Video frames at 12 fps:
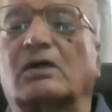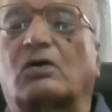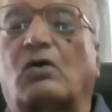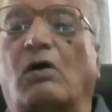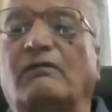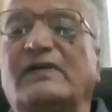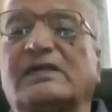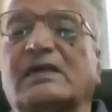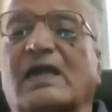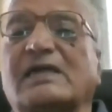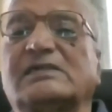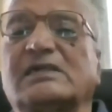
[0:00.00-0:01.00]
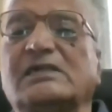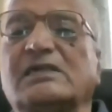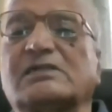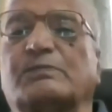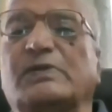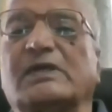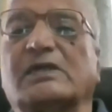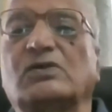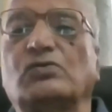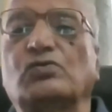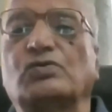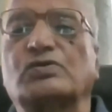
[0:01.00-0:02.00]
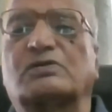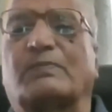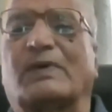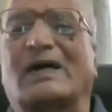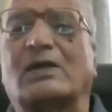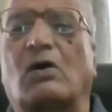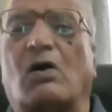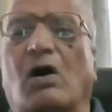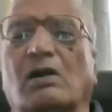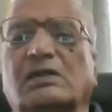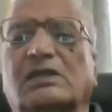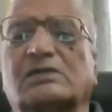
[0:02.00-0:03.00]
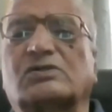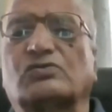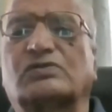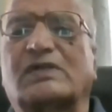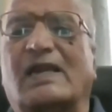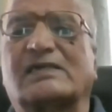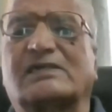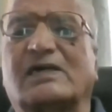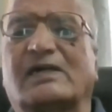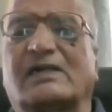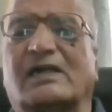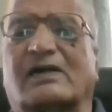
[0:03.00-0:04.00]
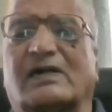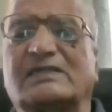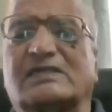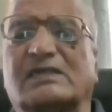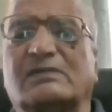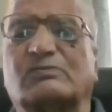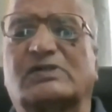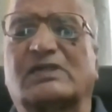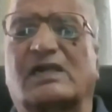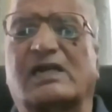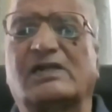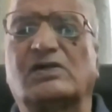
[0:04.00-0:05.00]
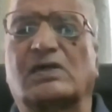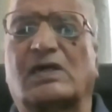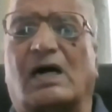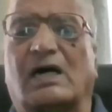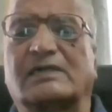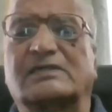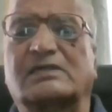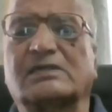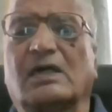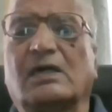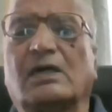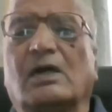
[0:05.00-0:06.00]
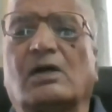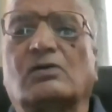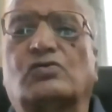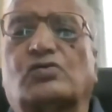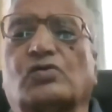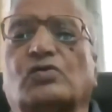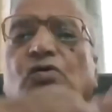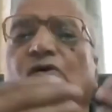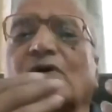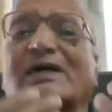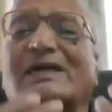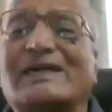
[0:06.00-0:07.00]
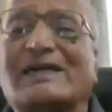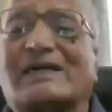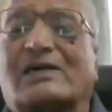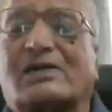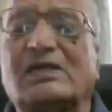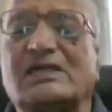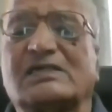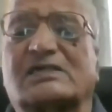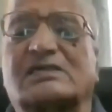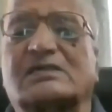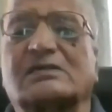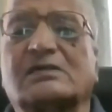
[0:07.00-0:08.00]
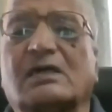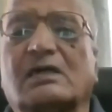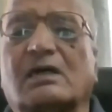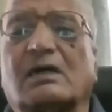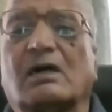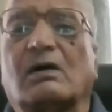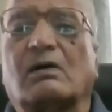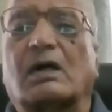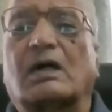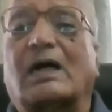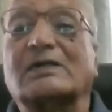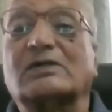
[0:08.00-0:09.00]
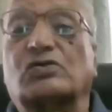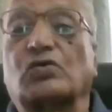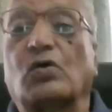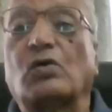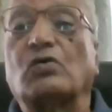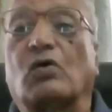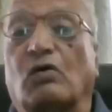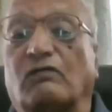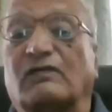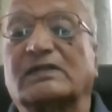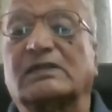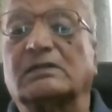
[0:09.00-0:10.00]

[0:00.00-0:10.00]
COVID-19 is being used by all the totalitarian regimes, including ours, to increase control over